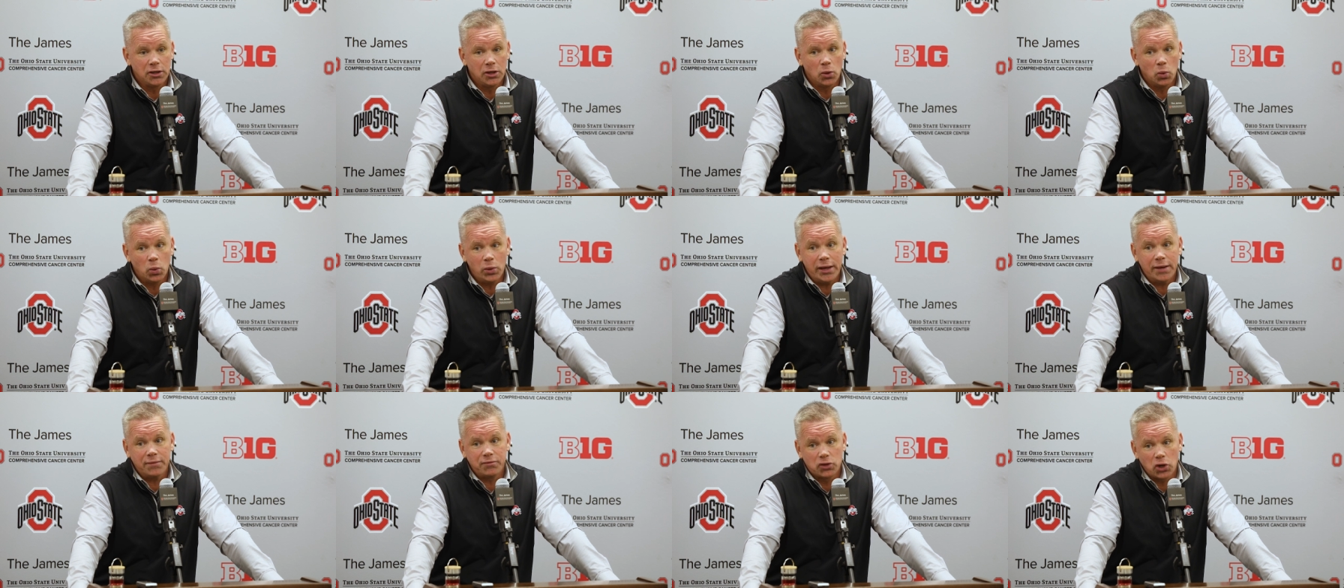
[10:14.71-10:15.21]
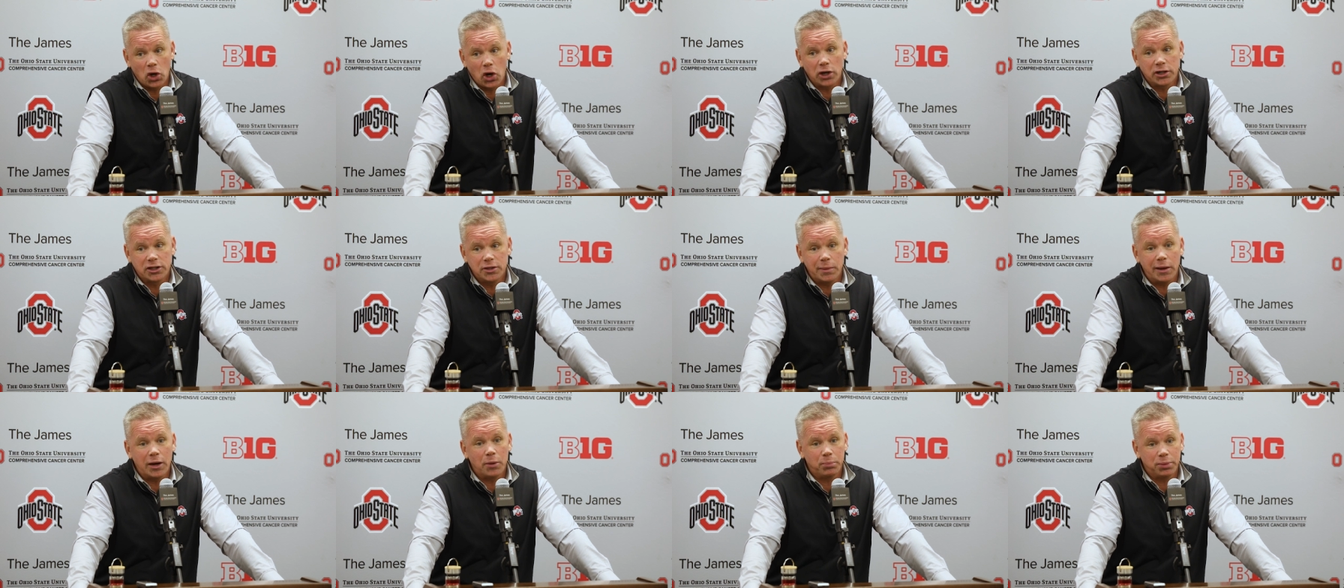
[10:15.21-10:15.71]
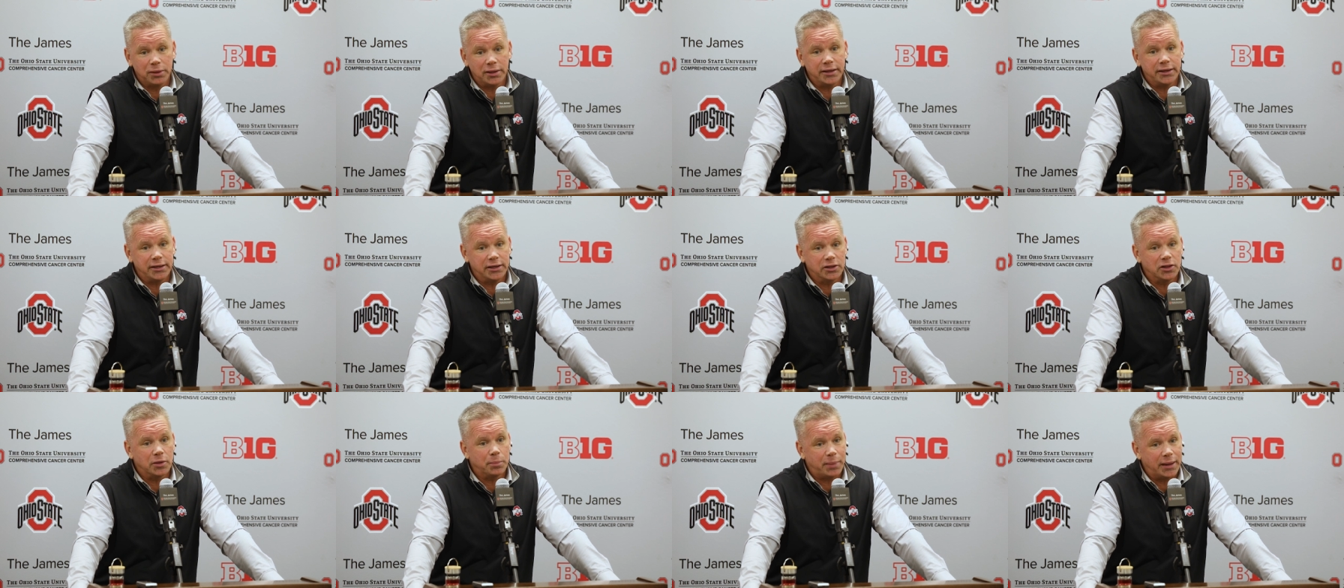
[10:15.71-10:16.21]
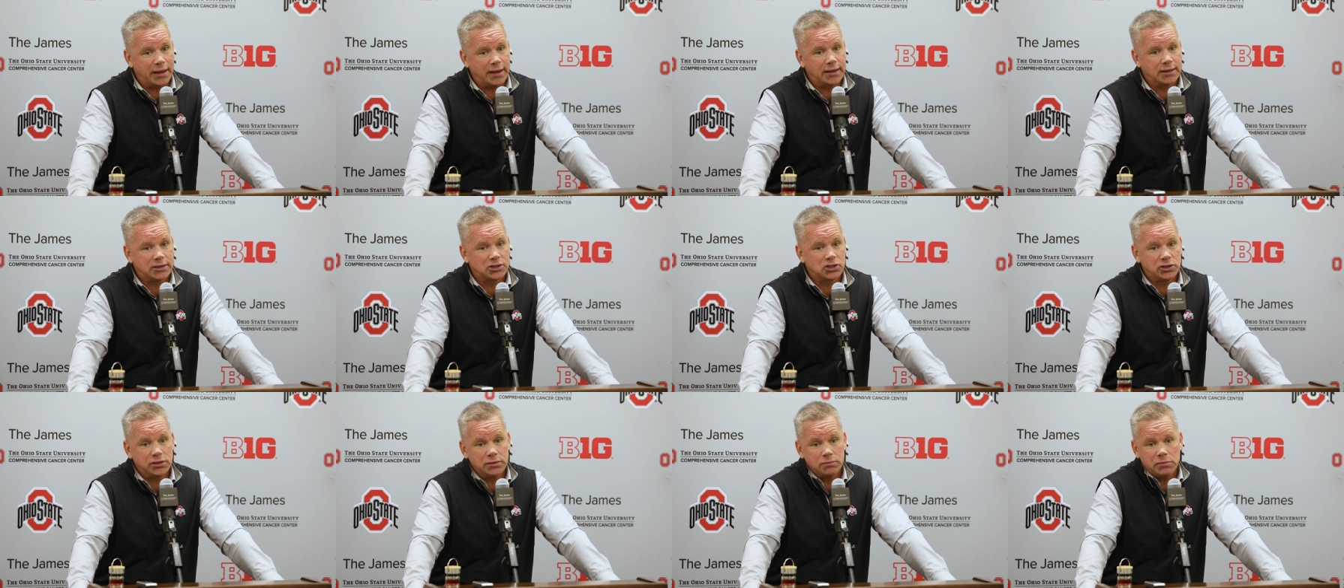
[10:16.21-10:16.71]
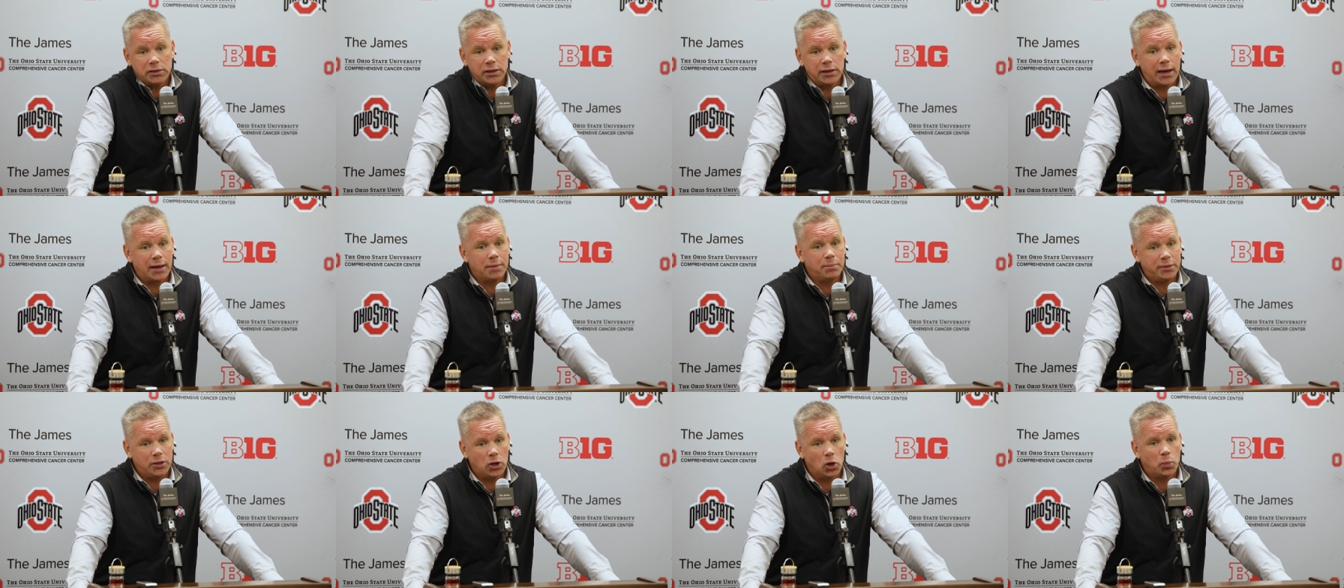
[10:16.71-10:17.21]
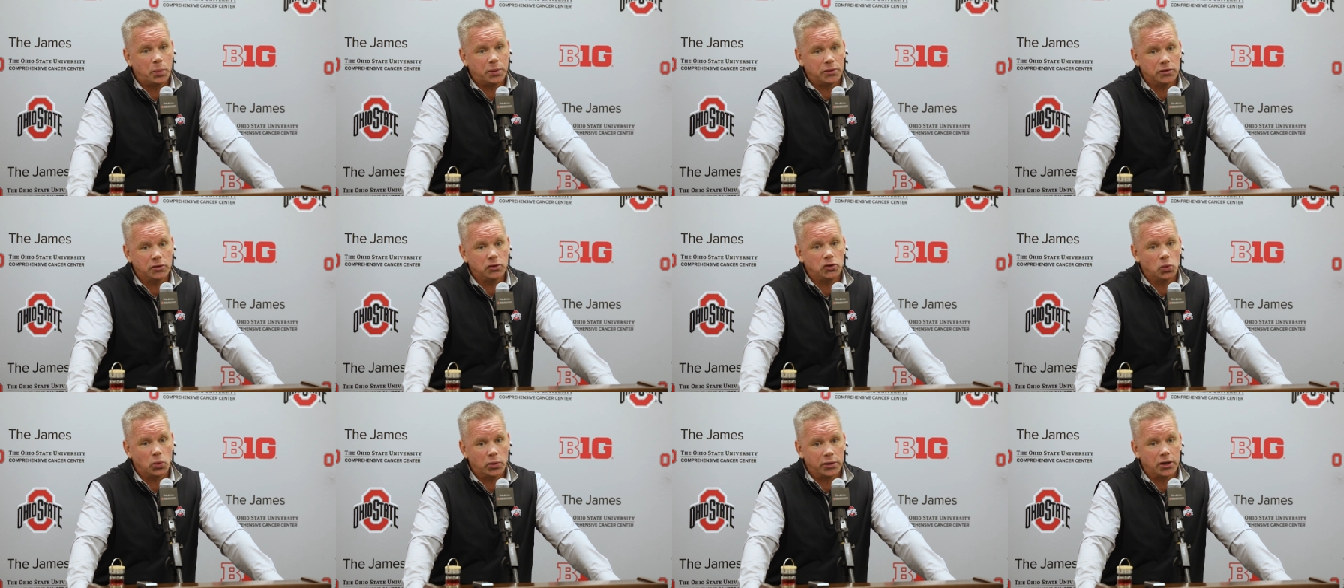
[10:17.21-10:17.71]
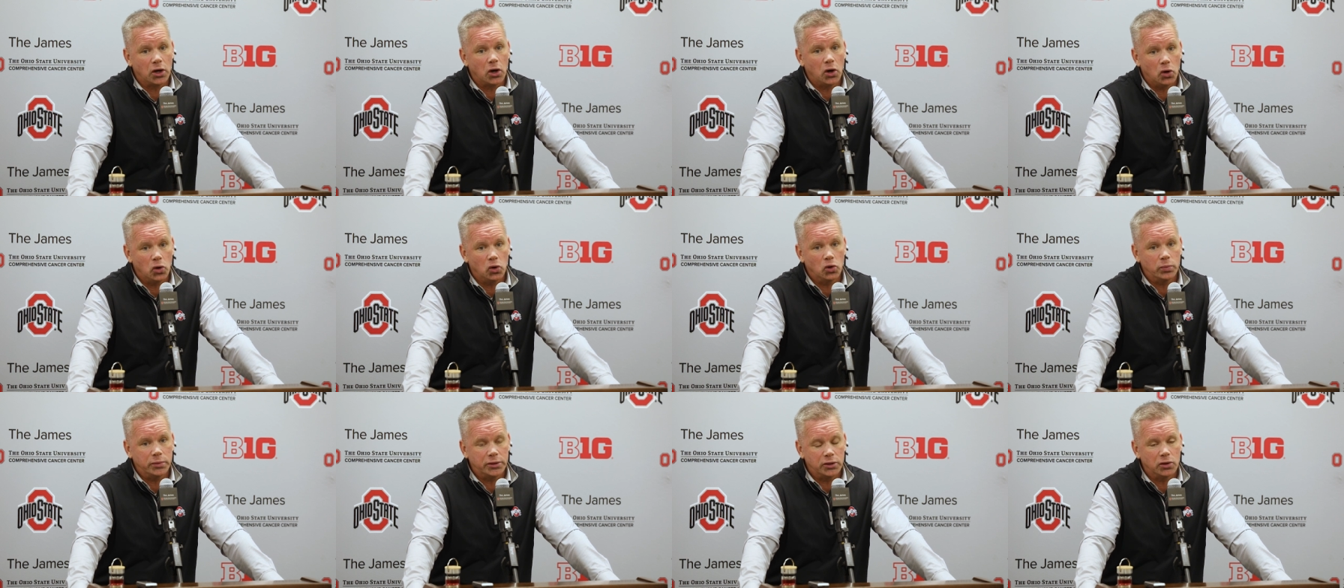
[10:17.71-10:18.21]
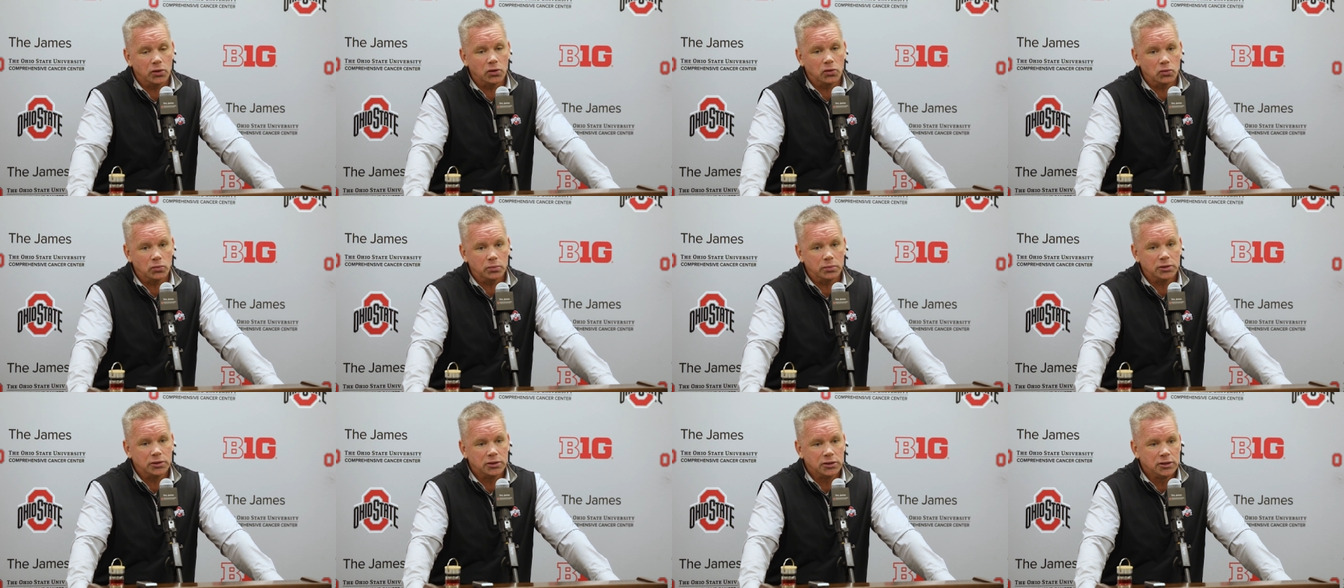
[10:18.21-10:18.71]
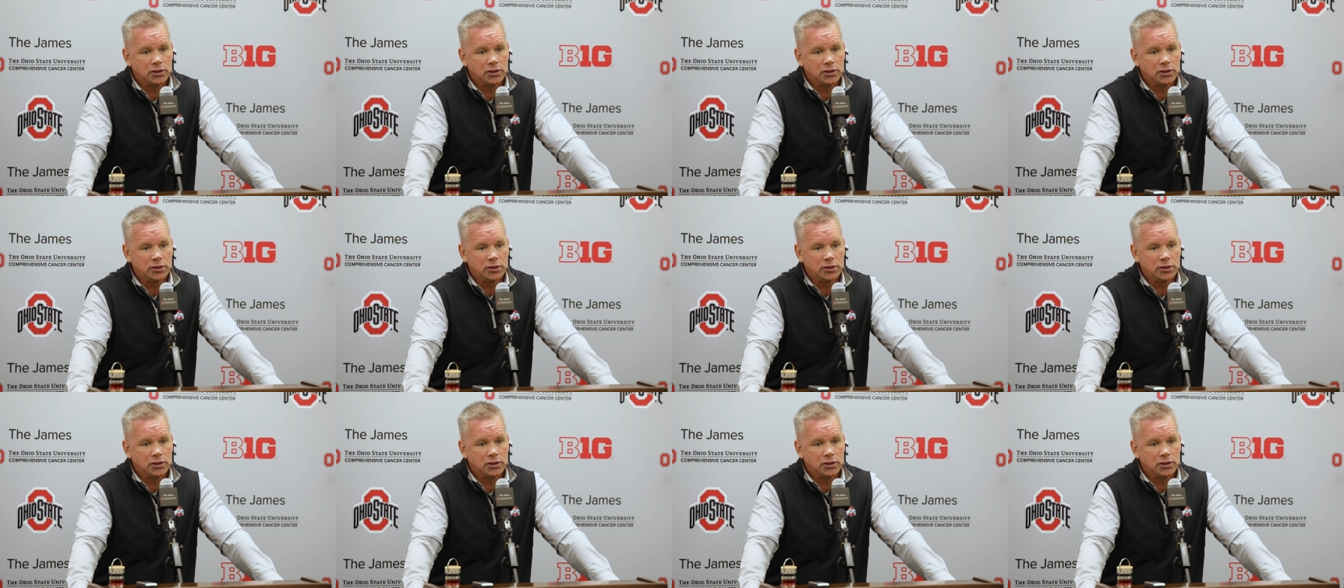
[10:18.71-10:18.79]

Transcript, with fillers: We have talked about playing in the past, and, and I'd be open to doing a home and home